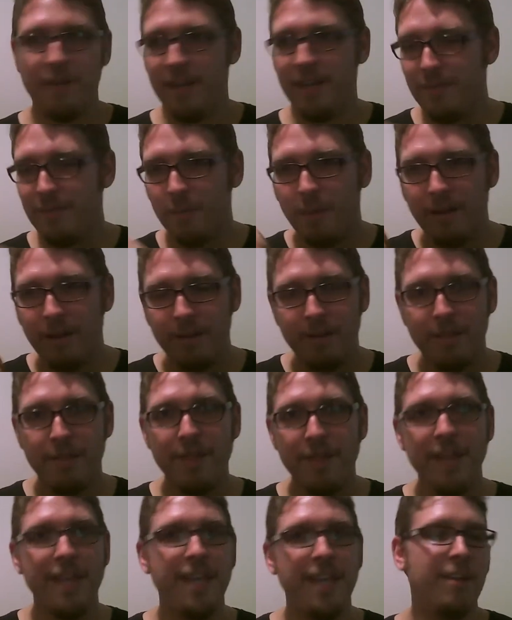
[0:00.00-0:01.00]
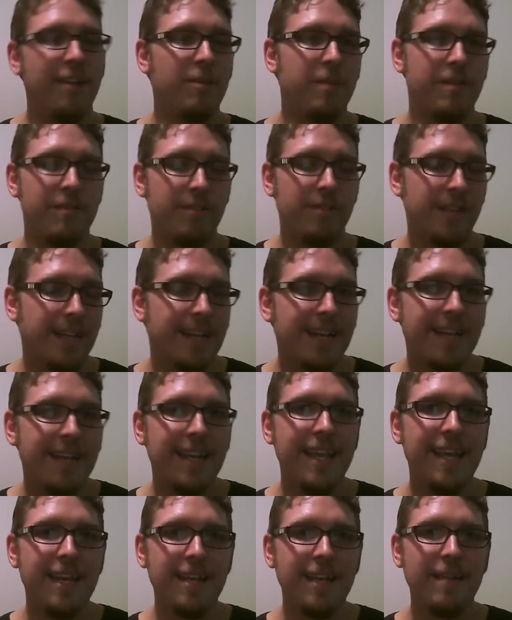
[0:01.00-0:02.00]
And even while you're thinking, it'll be very
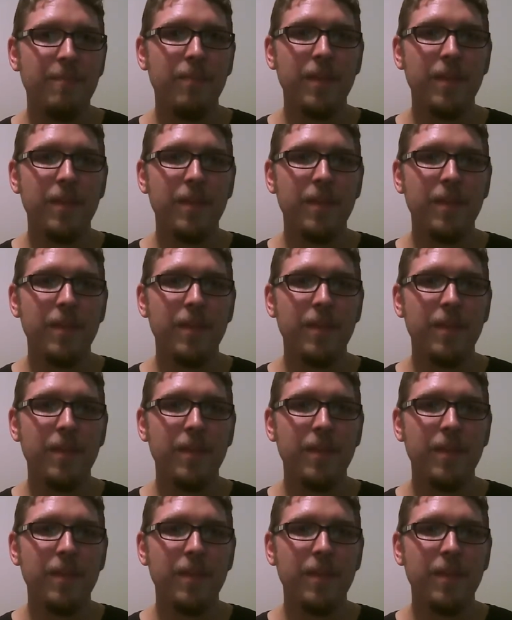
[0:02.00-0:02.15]
clear.